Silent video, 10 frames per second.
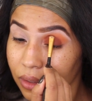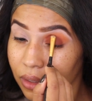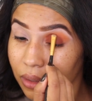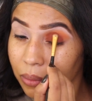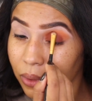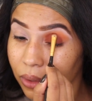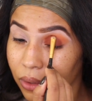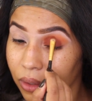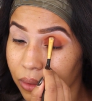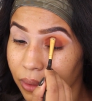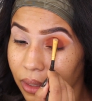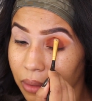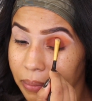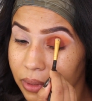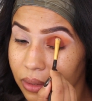And I'm going all the way
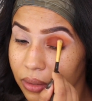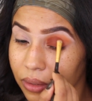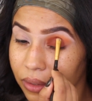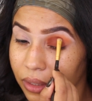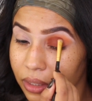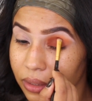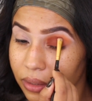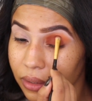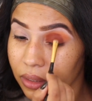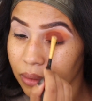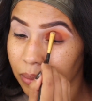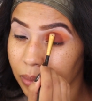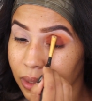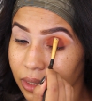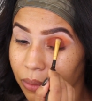up into the crease
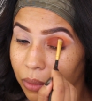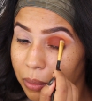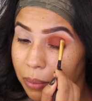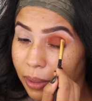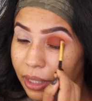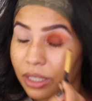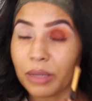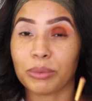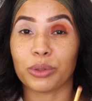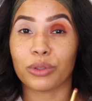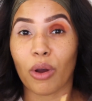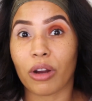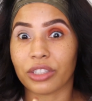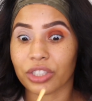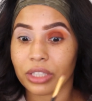because I will be picking up those
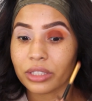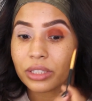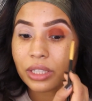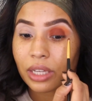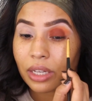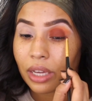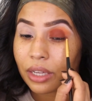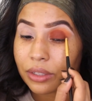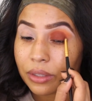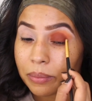orange colors again and